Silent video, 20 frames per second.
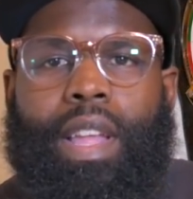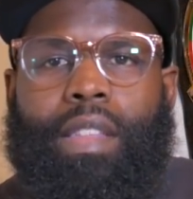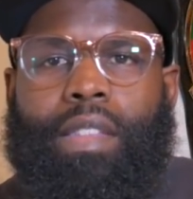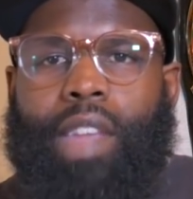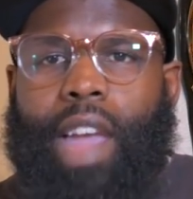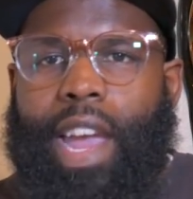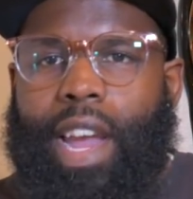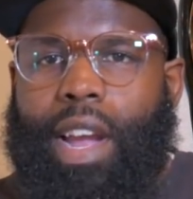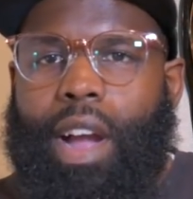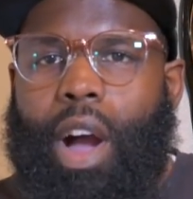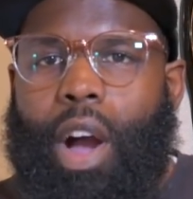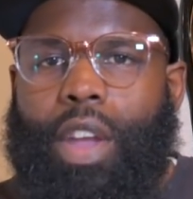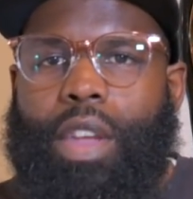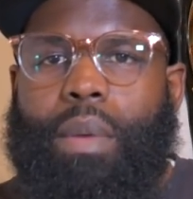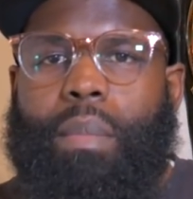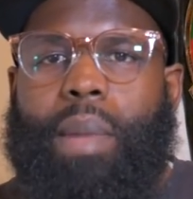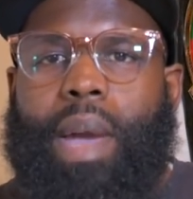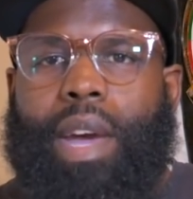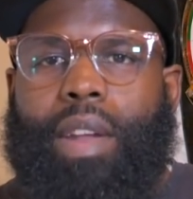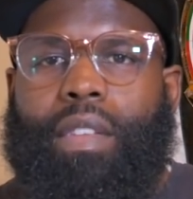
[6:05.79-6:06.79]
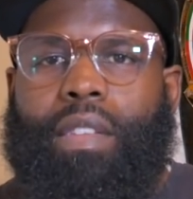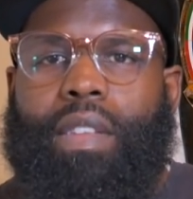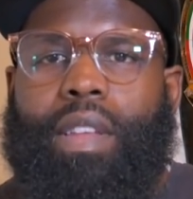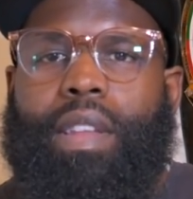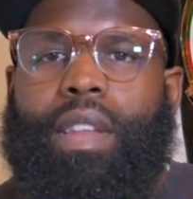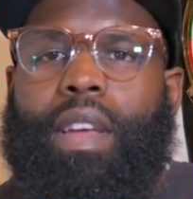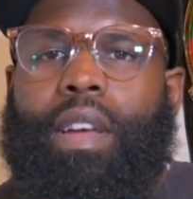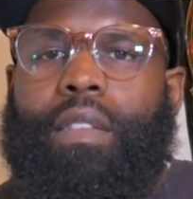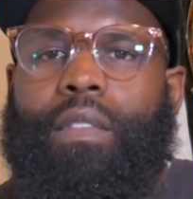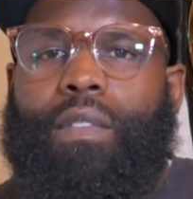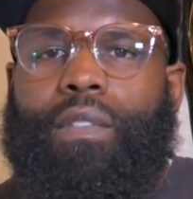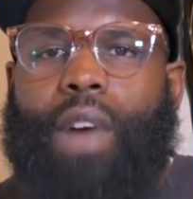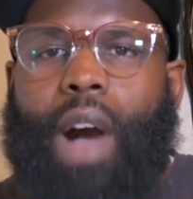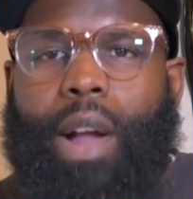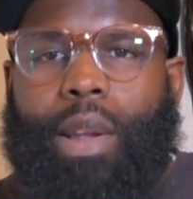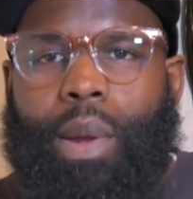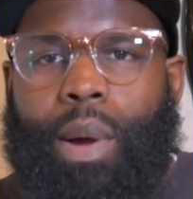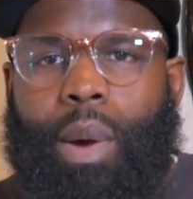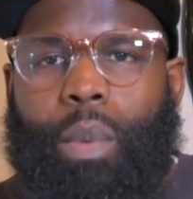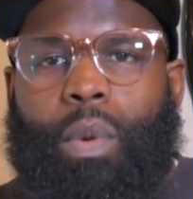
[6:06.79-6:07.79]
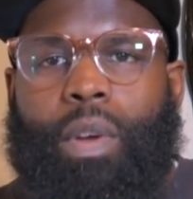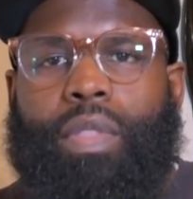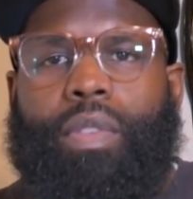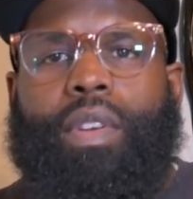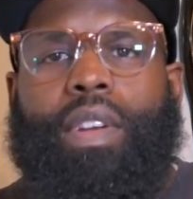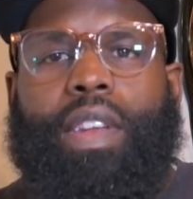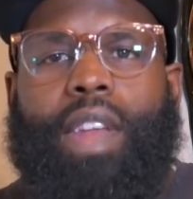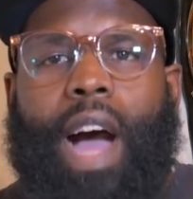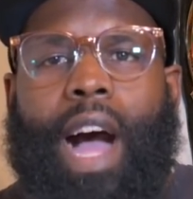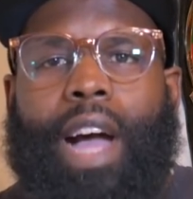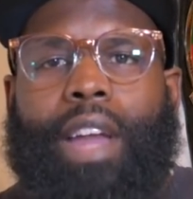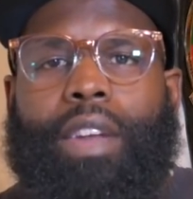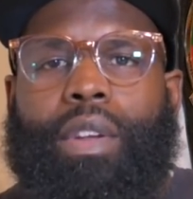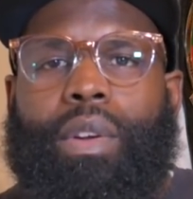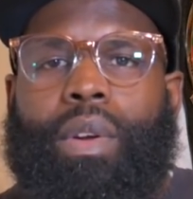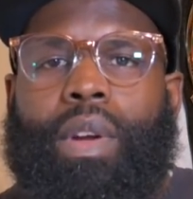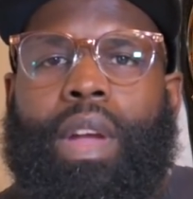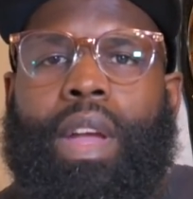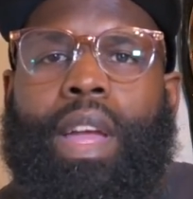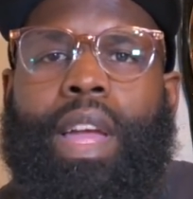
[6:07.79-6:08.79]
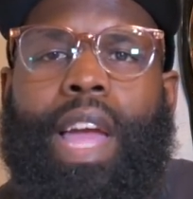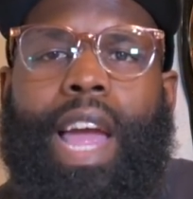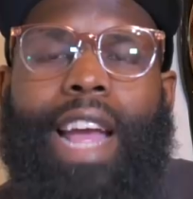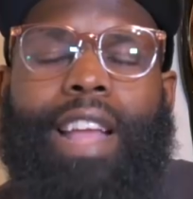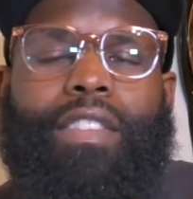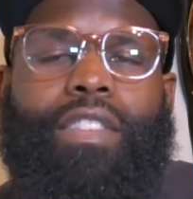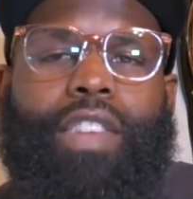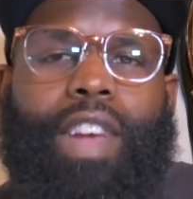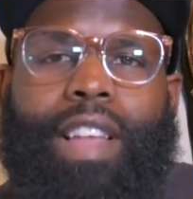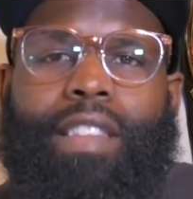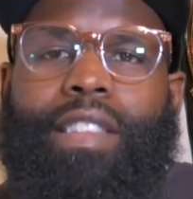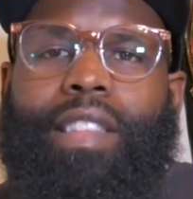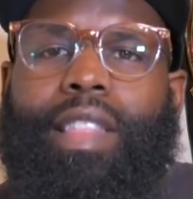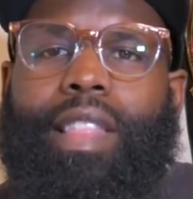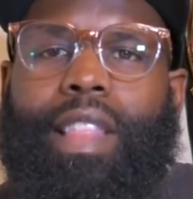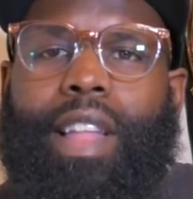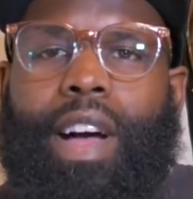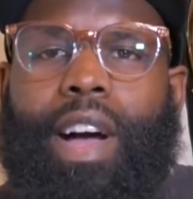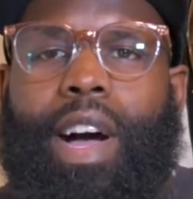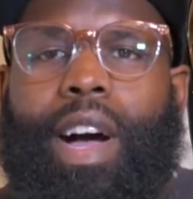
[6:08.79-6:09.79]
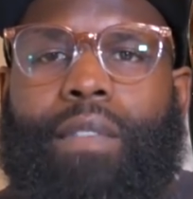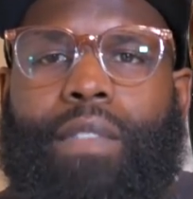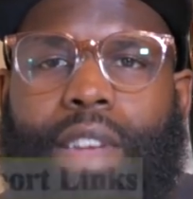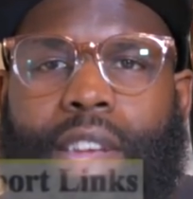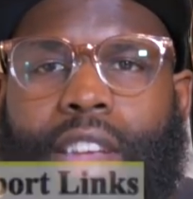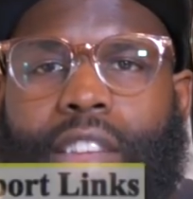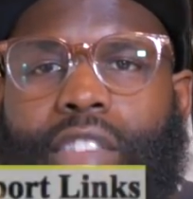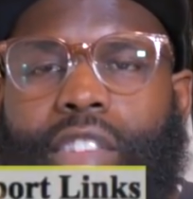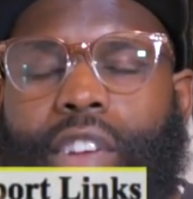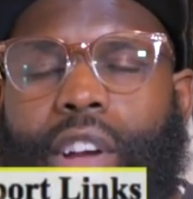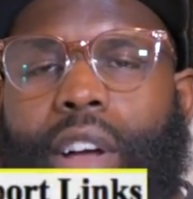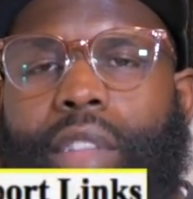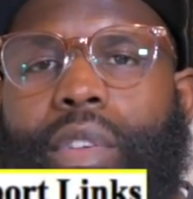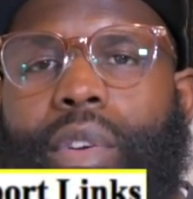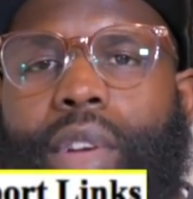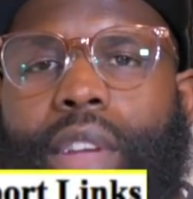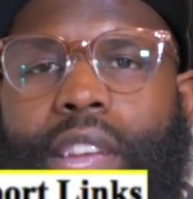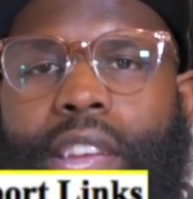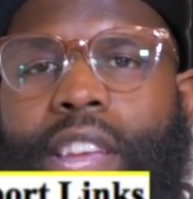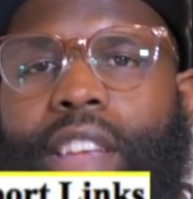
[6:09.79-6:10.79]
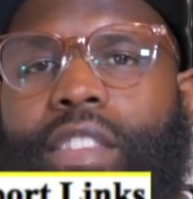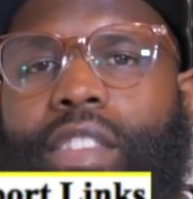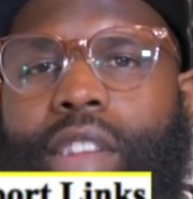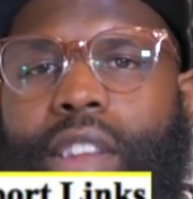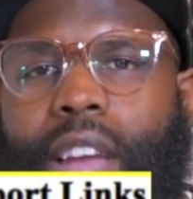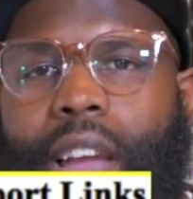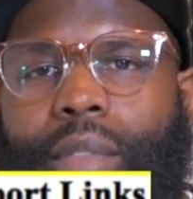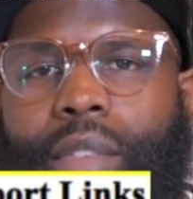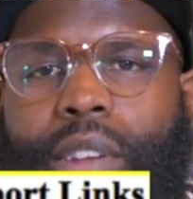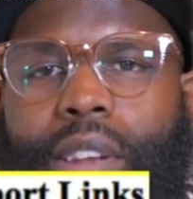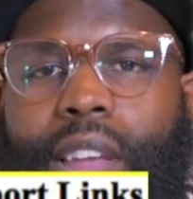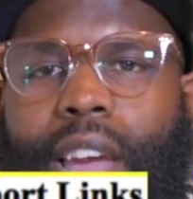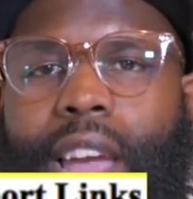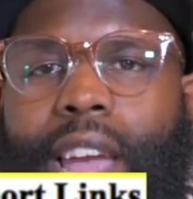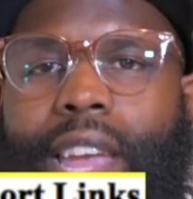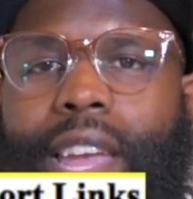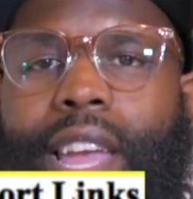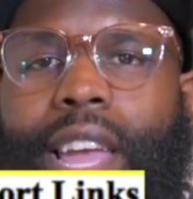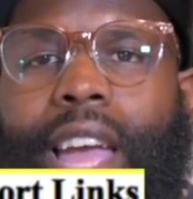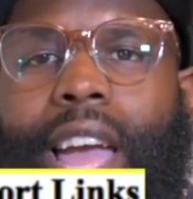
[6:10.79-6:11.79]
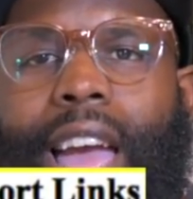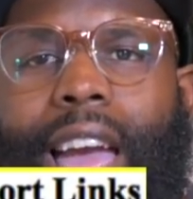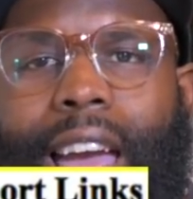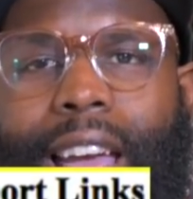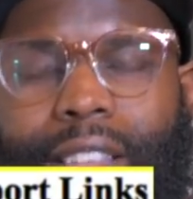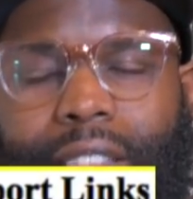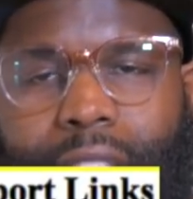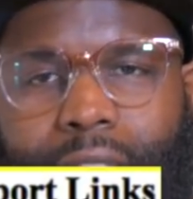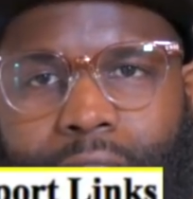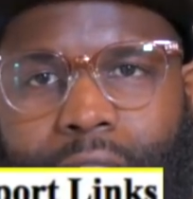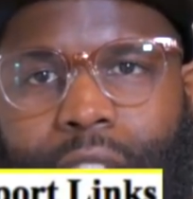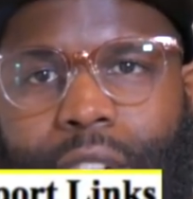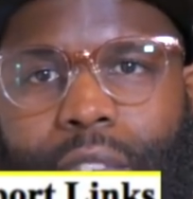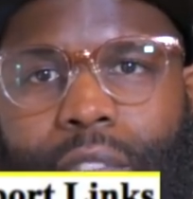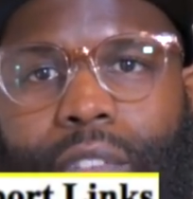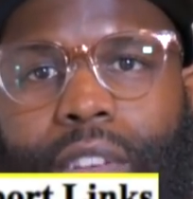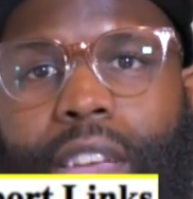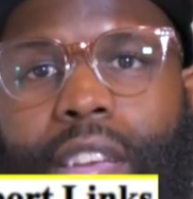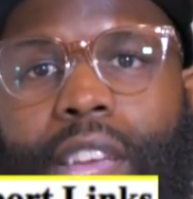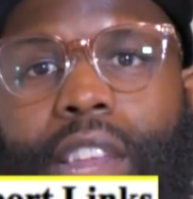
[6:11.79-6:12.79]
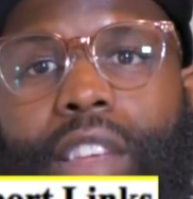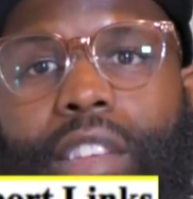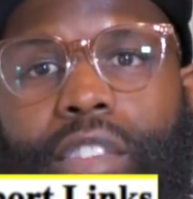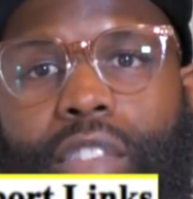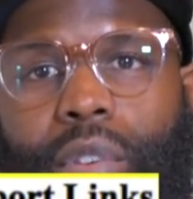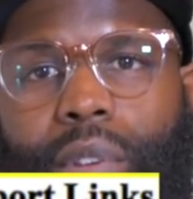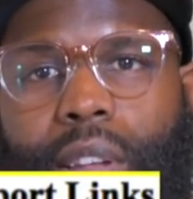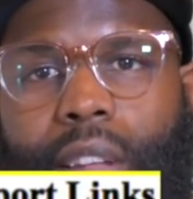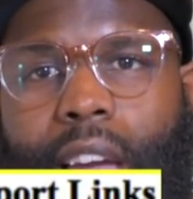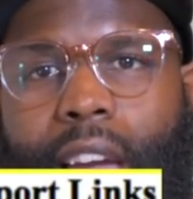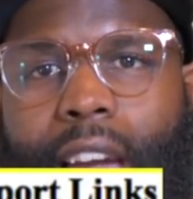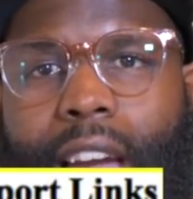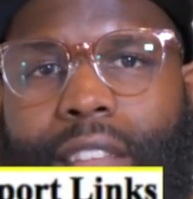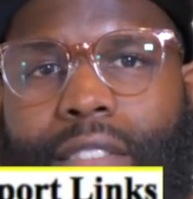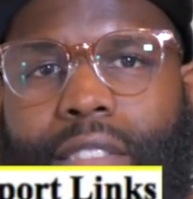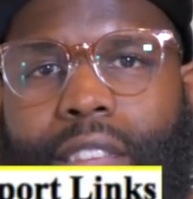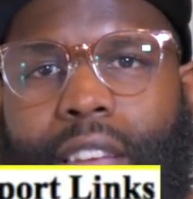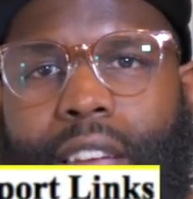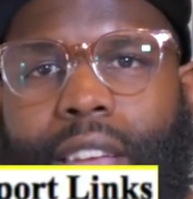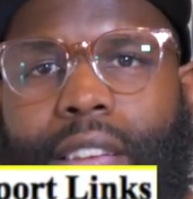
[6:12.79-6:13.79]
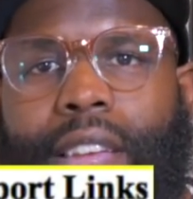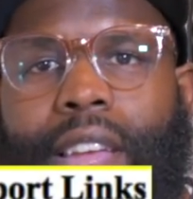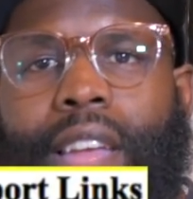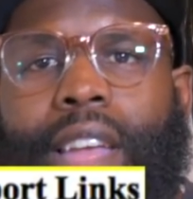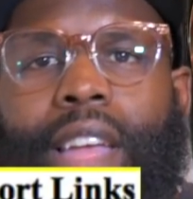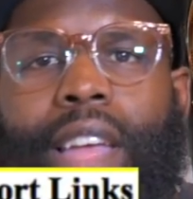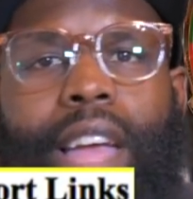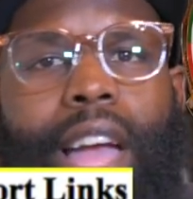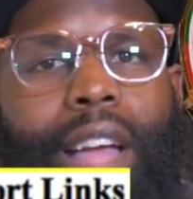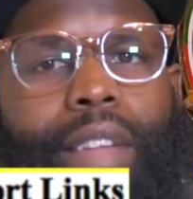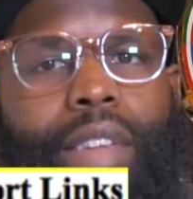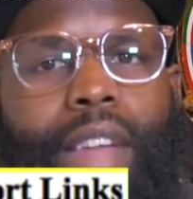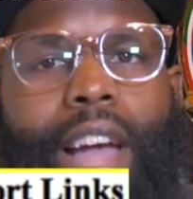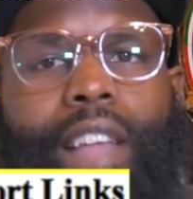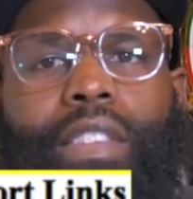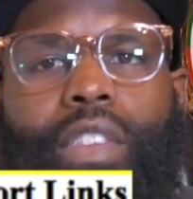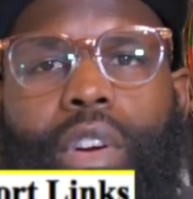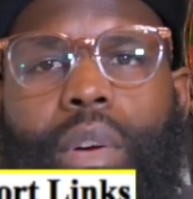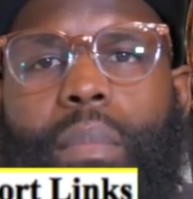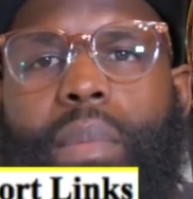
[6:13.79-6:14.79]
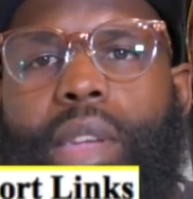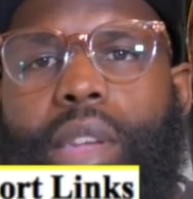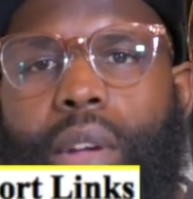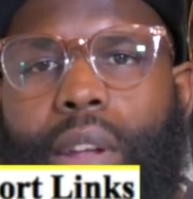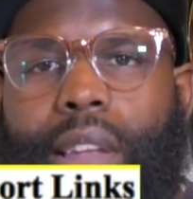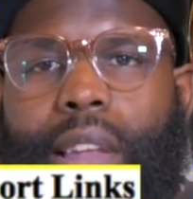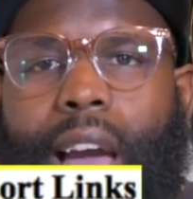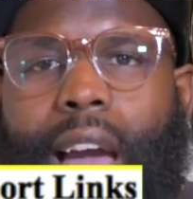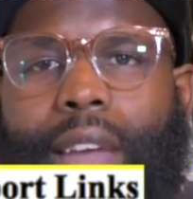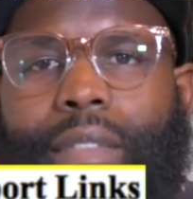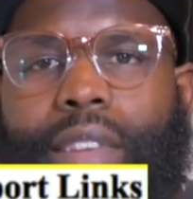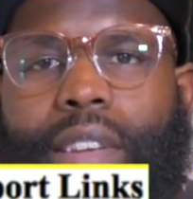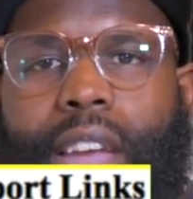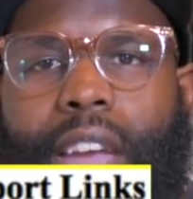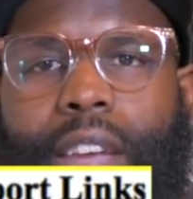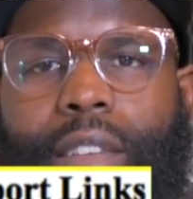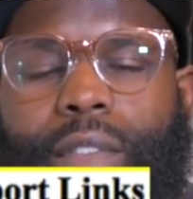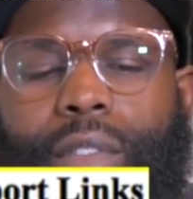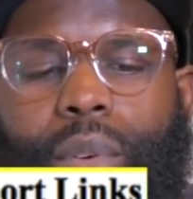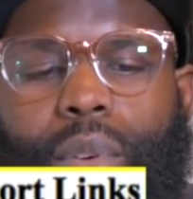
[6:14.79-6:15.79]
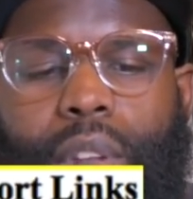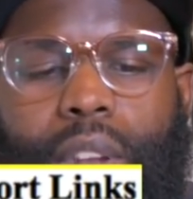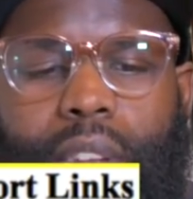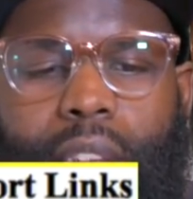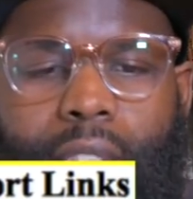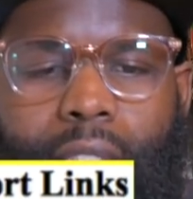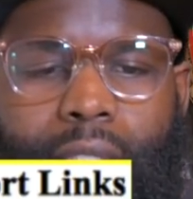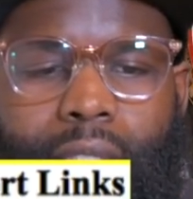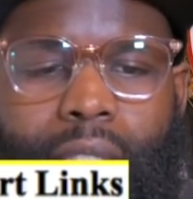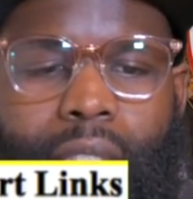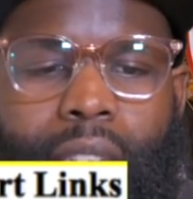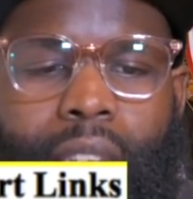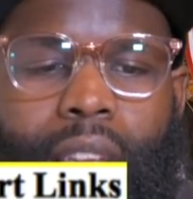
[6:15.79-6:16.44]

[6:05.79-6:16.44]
Take all your medicine, follow up with your doctor, and just love each other each and every day as if it is your last day. And that's going to be your life gain for today.